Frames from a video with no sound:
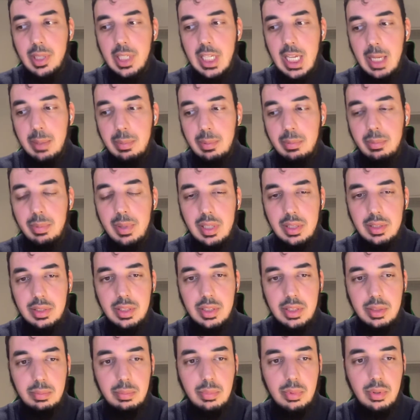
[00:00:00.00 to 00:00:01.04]

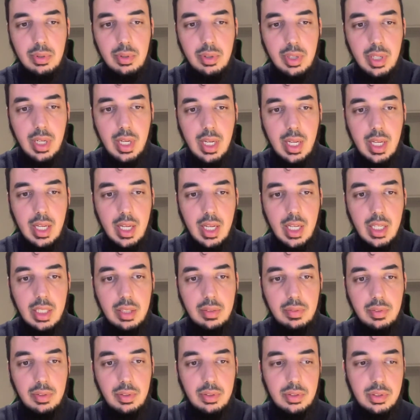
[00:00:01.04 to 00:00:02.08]
capabilities more
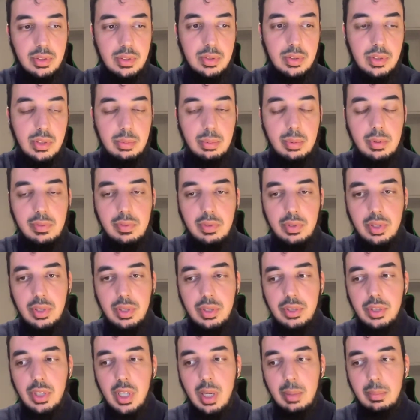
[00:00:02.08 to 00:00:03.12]
and if you're suitable for
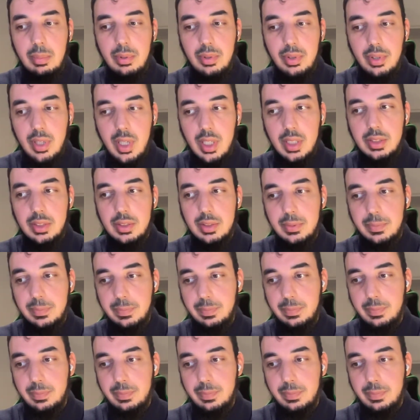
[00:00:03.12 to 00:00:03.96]
the job or not.